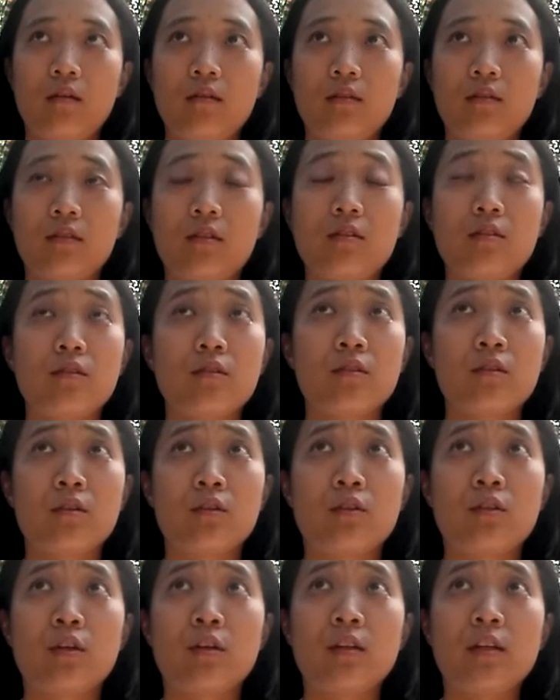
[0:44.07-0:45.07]
Since the
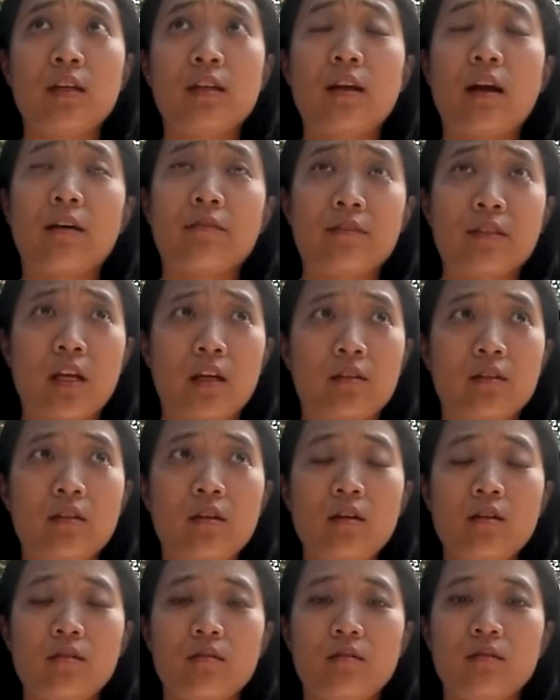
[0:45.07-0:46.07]
journey that I've
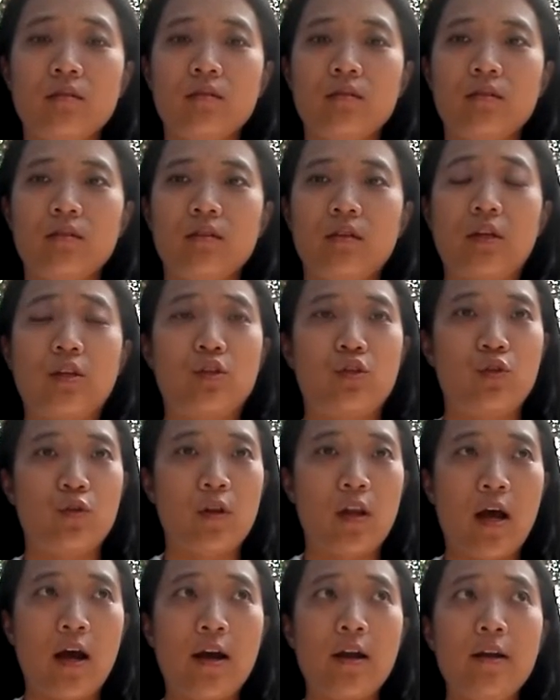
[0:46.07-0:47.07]
started in
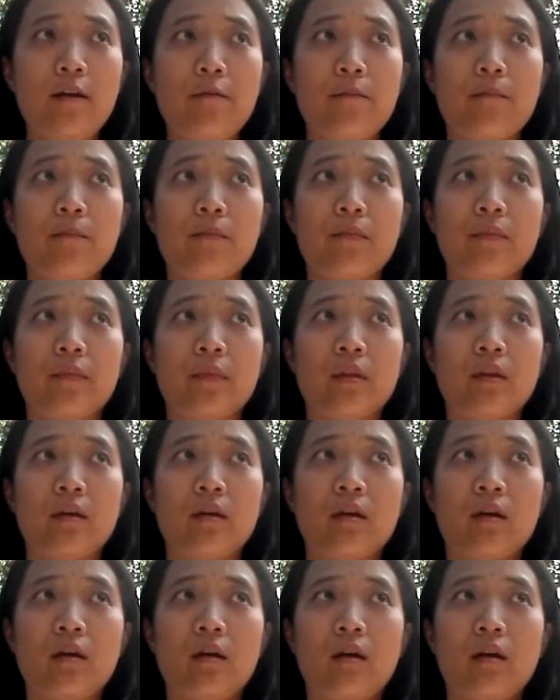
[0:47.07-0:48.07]
July.
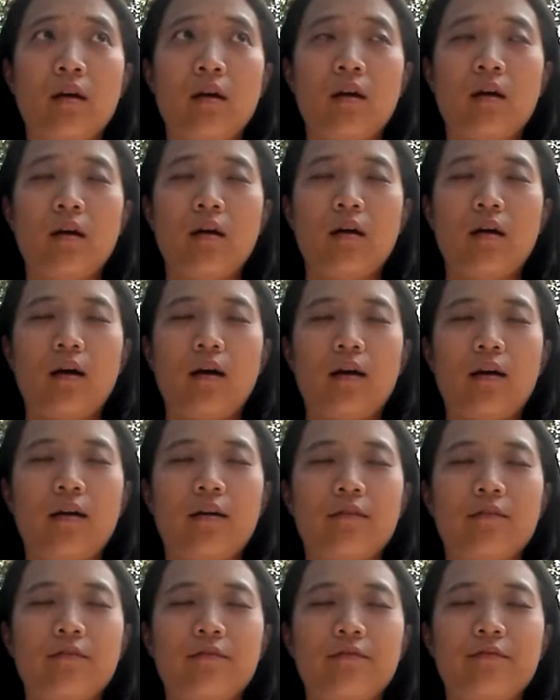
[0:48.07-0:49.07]
I
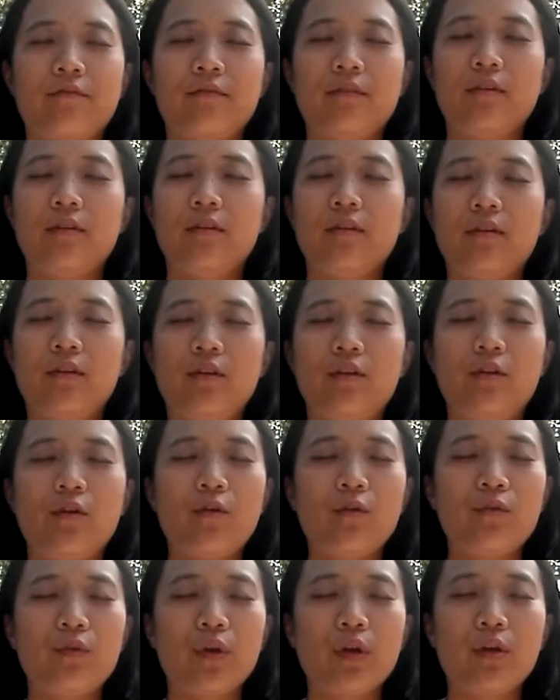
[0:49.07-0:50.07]
have no
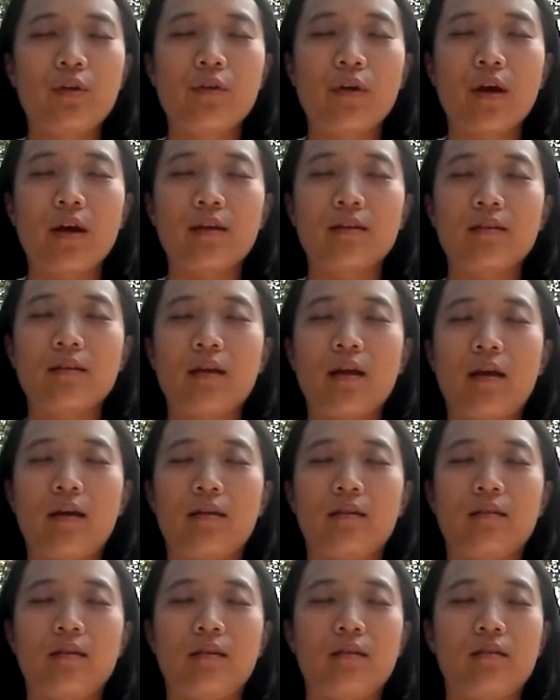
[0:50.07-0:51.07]
regret
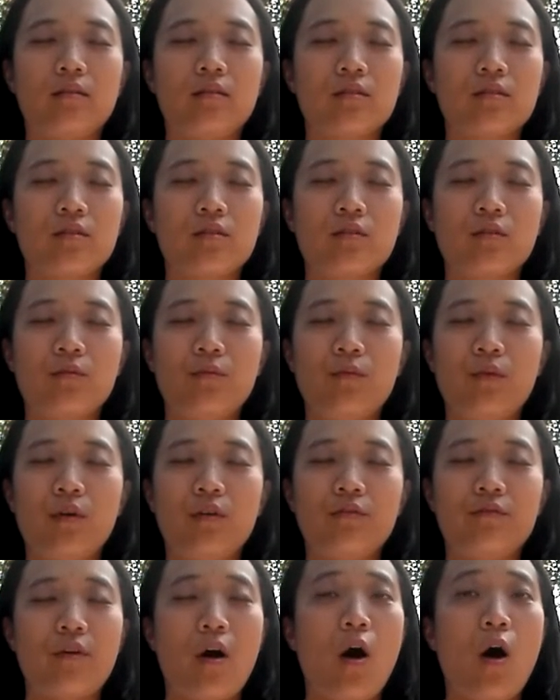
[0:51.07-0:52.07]
and it is
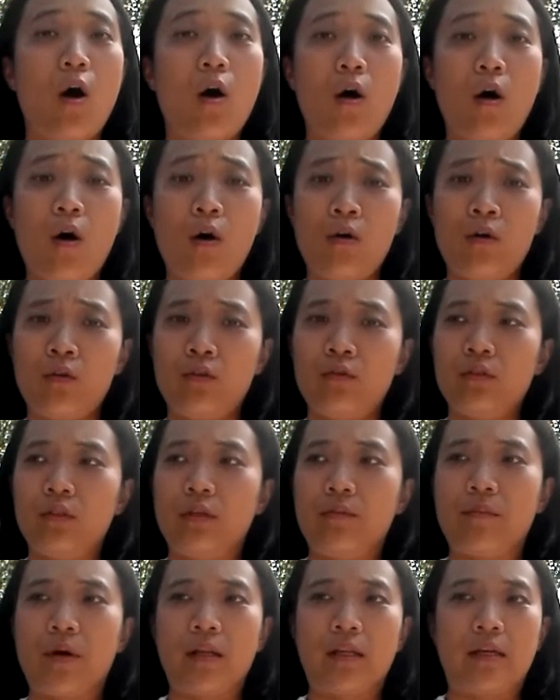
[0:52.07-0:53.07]
worth all
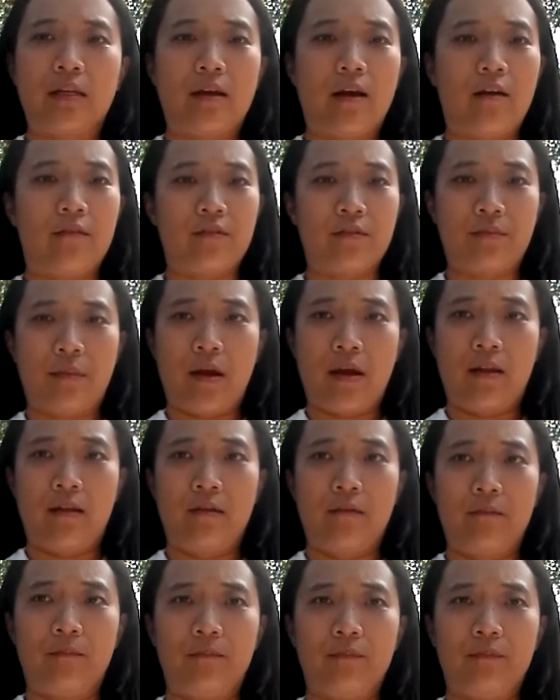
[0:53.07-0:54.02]
the money that I've spent.